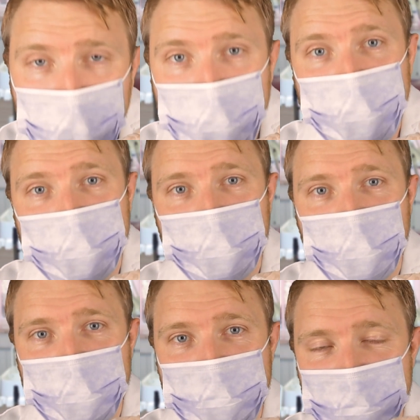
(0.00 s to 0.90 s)
And
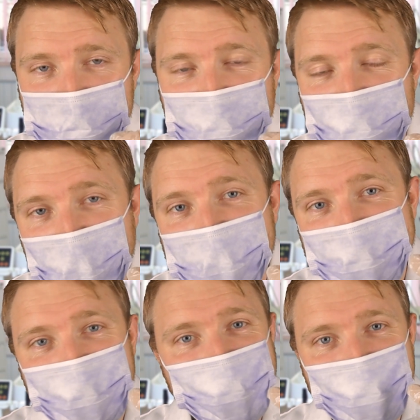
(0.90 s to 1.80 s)
I'm
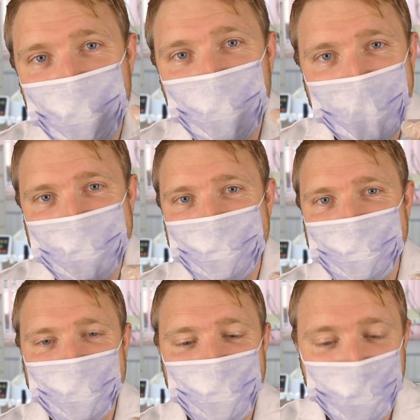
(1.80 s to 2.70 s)
trying not to dribble
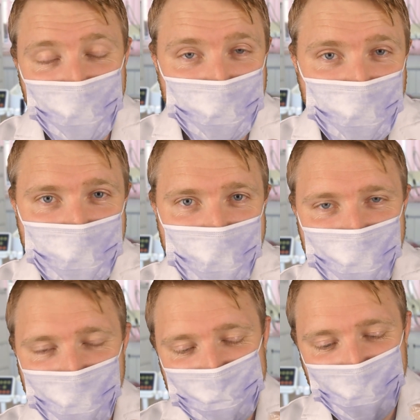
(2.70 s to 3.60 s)
anything down the front of your
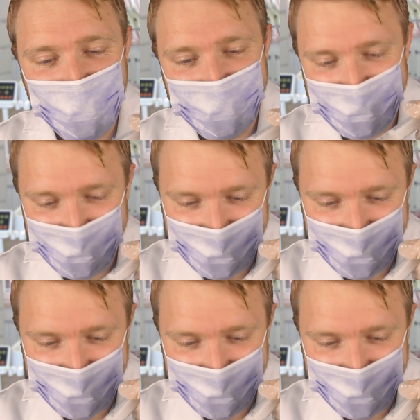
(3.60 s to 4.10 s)
mouth. I'm sorry.